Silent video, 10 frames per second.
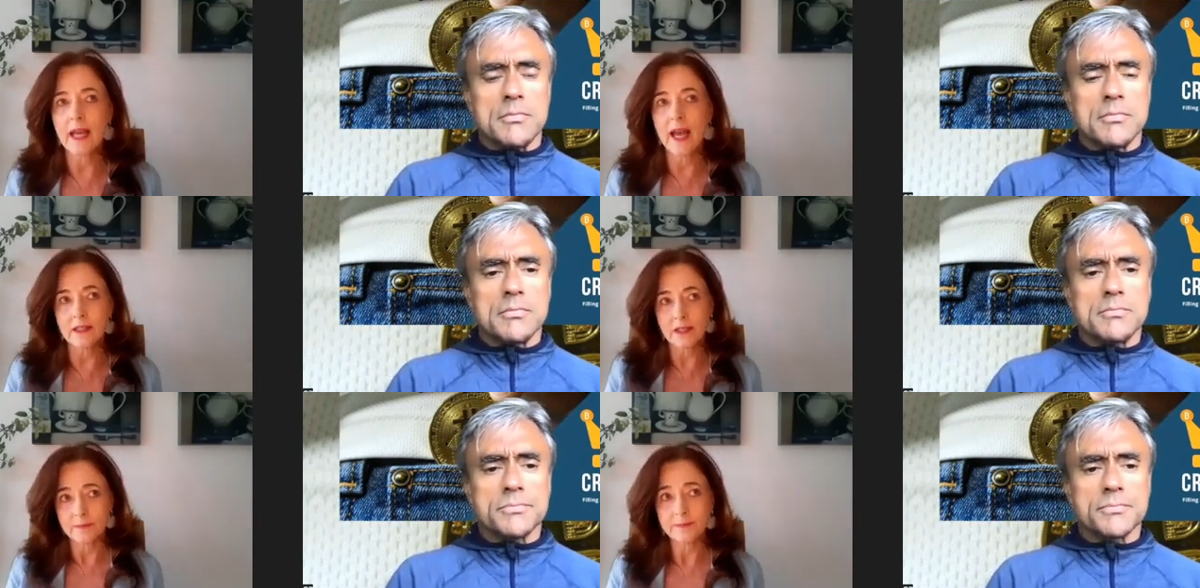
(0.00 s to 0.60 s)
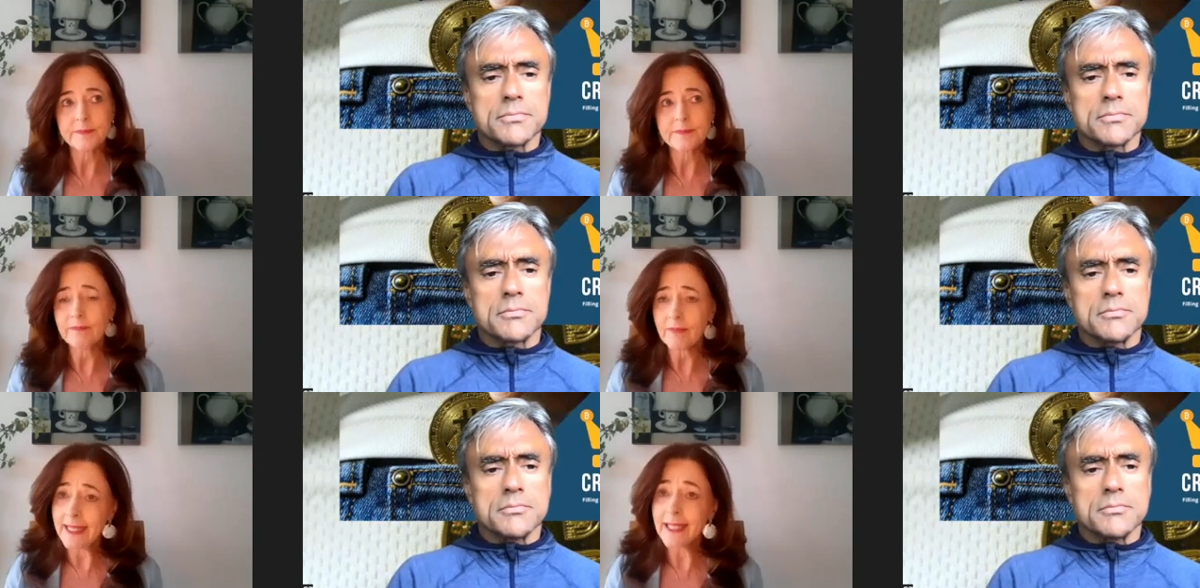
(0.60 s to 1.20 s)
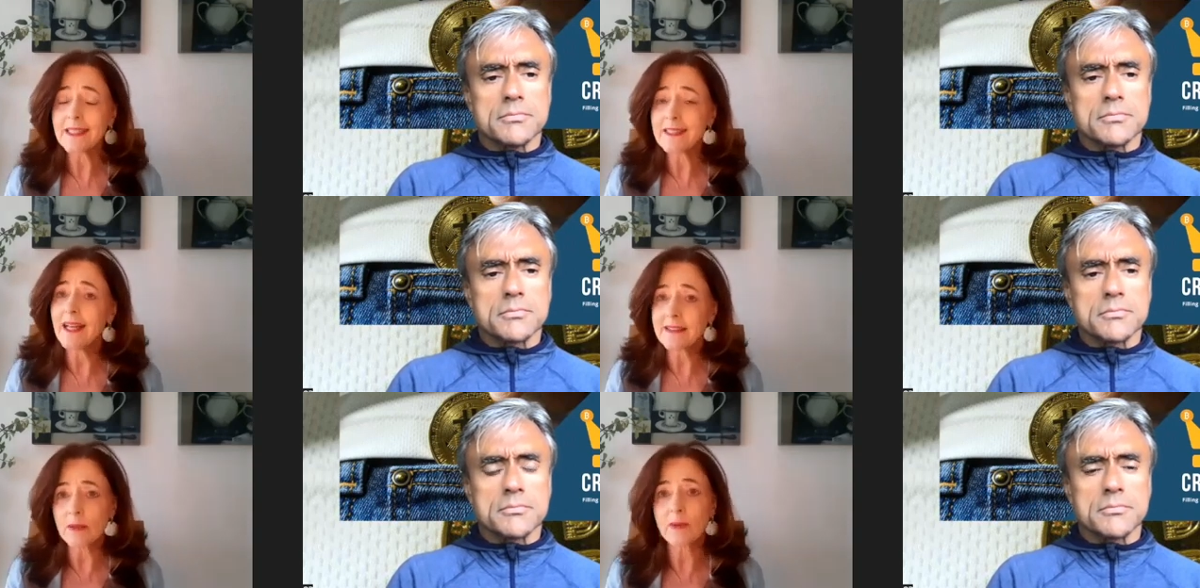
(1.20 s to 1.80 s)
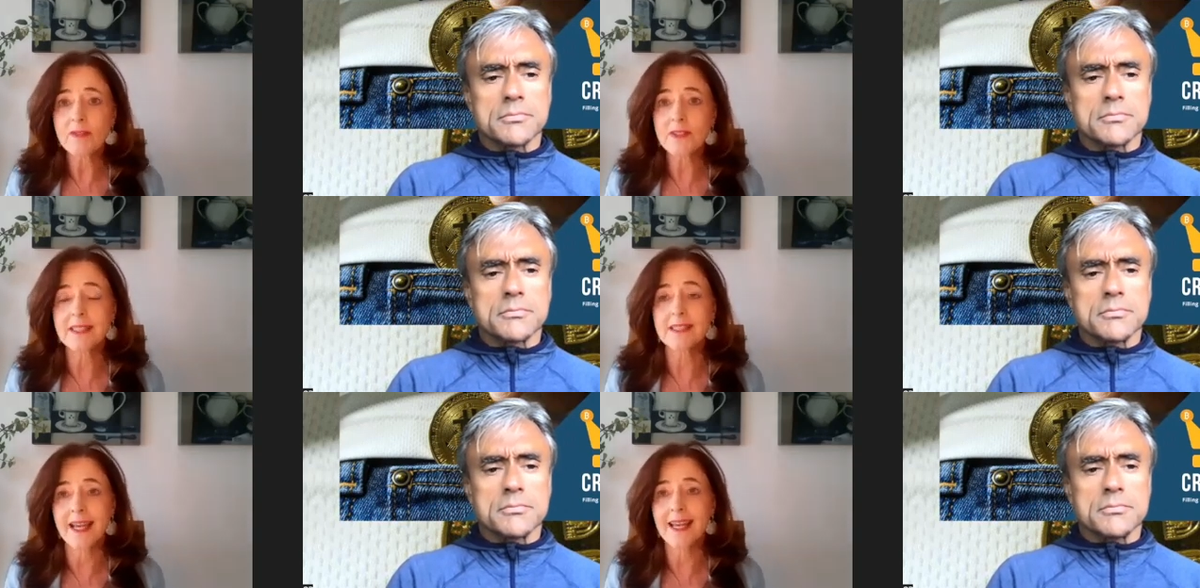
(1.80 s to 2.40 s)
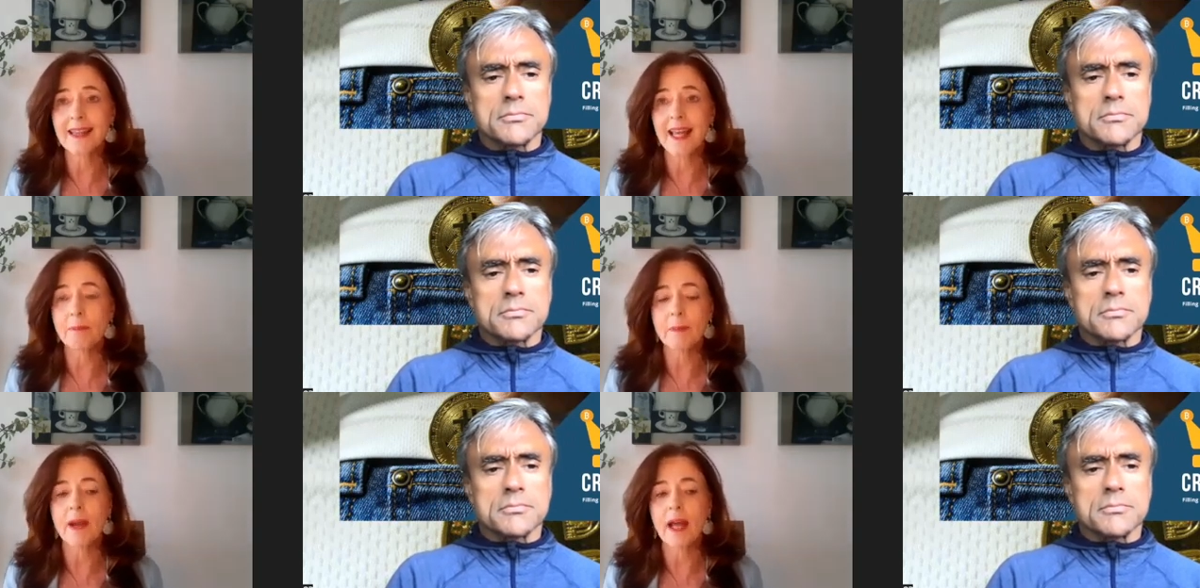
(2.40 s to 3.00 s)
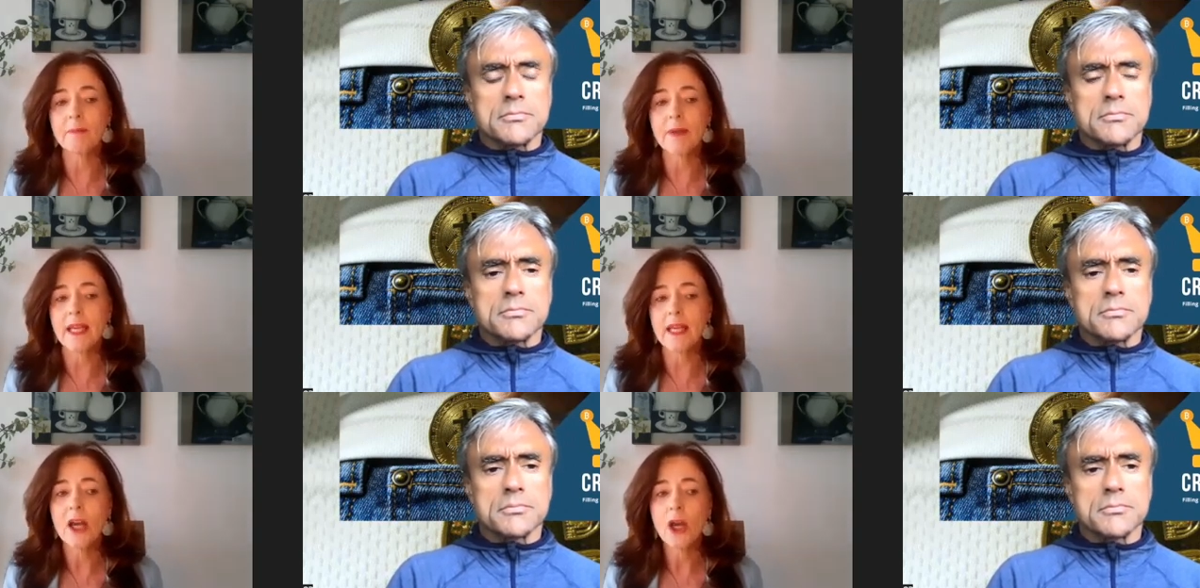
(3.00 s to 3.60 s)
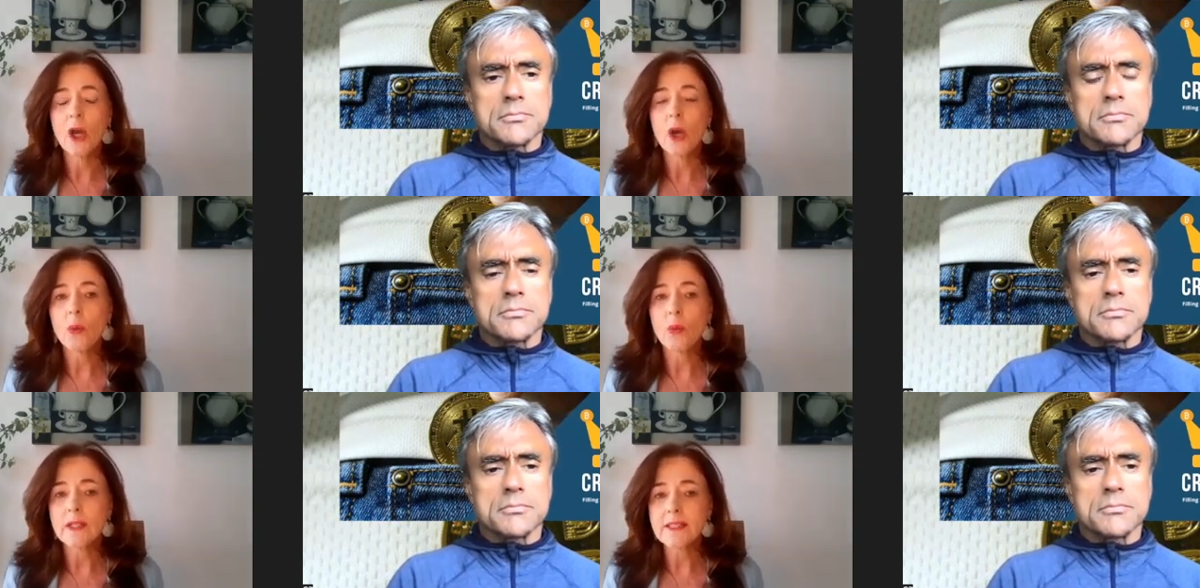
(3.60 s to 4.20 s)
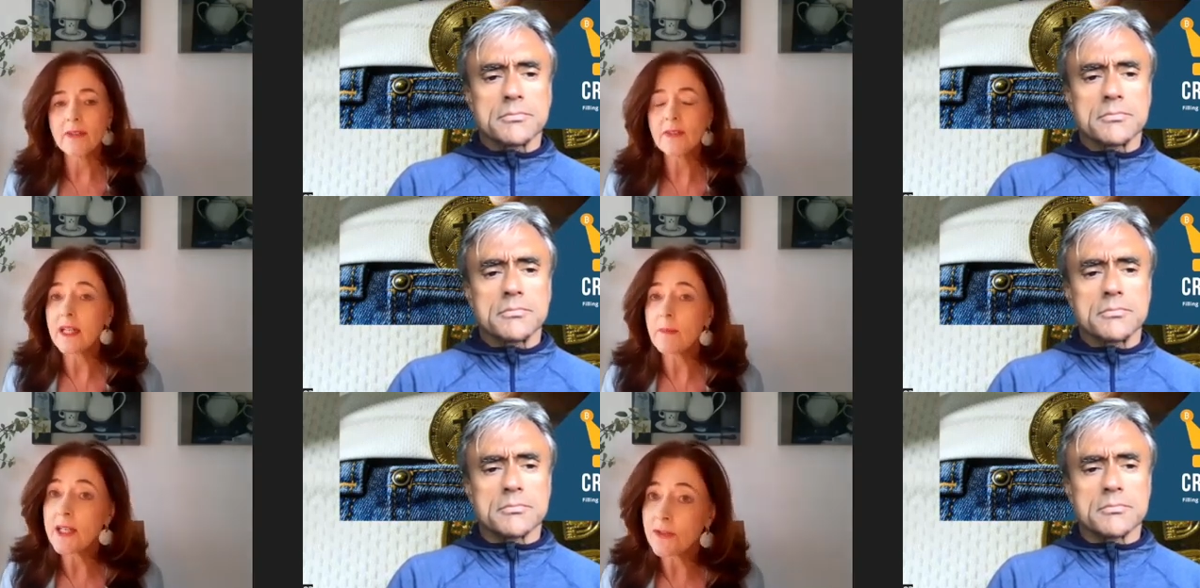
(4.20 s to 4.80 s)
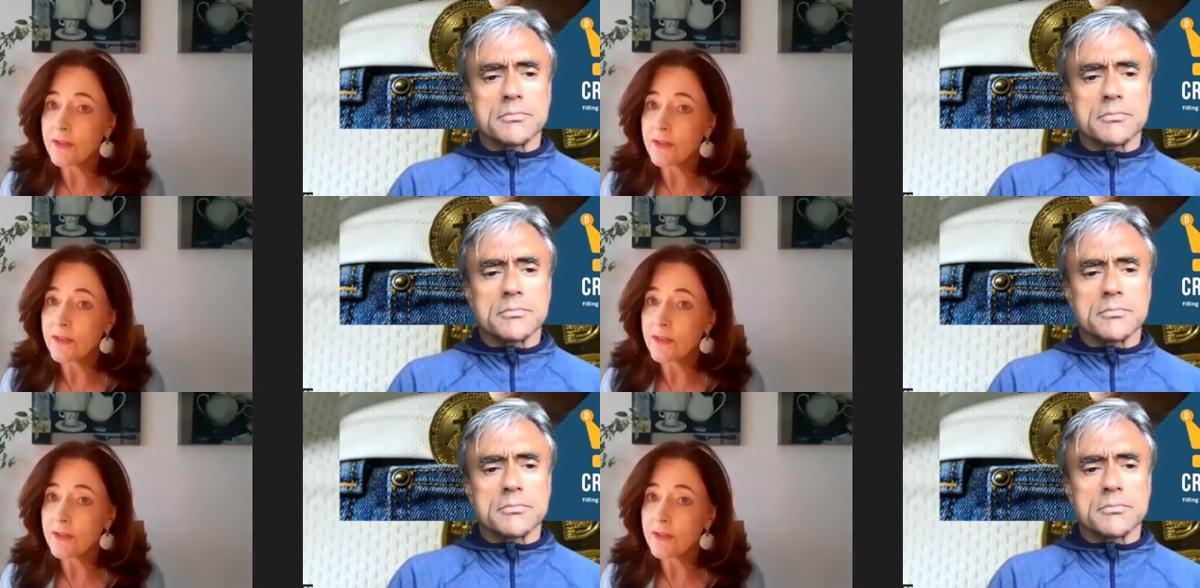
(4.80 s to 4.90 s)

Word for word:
Speaker 1: And in a sense, I would have to say that people like me were definitely made to